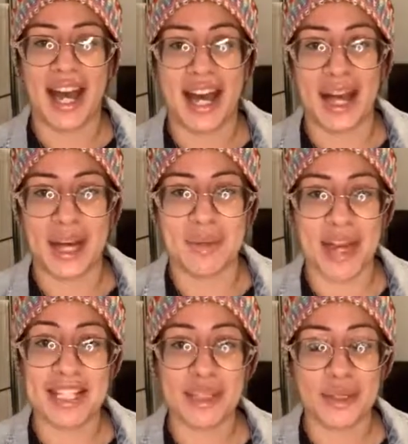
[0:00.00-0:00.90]

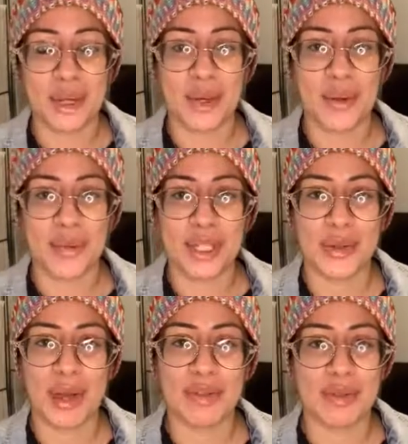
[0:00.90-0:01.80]
As you know,
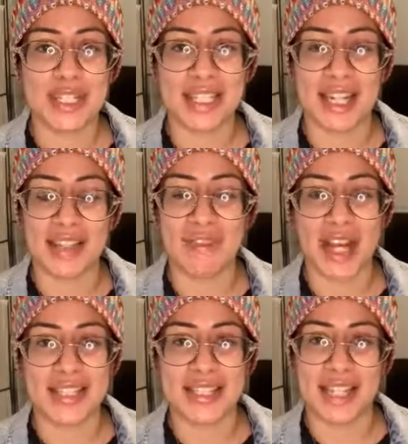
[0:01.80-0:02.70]
everyone's getting
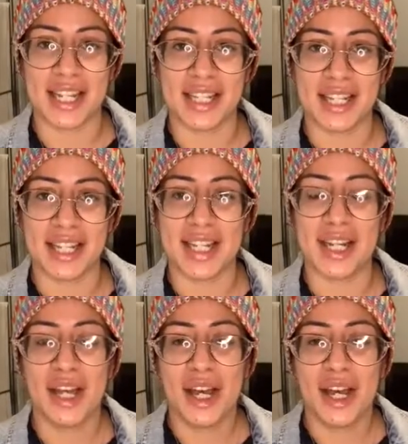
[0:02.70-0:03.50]
vaccinated.